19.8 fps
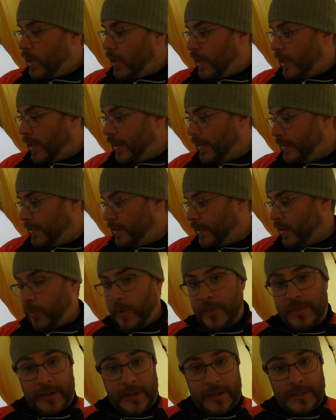And
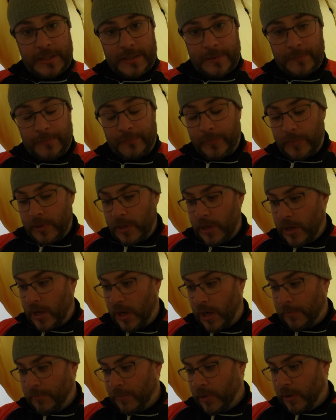with that,
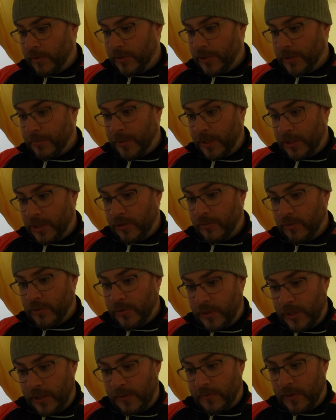I'm going to bid you
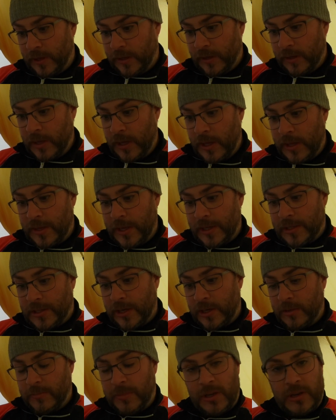good evening. There's
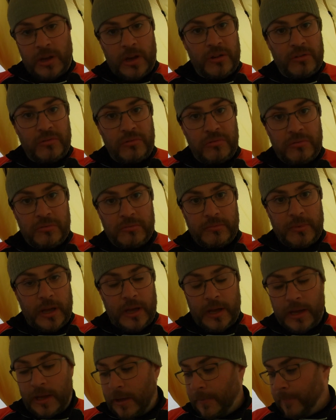going to be no
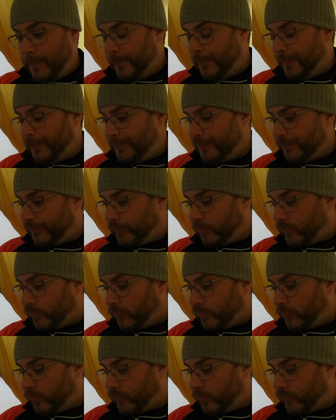time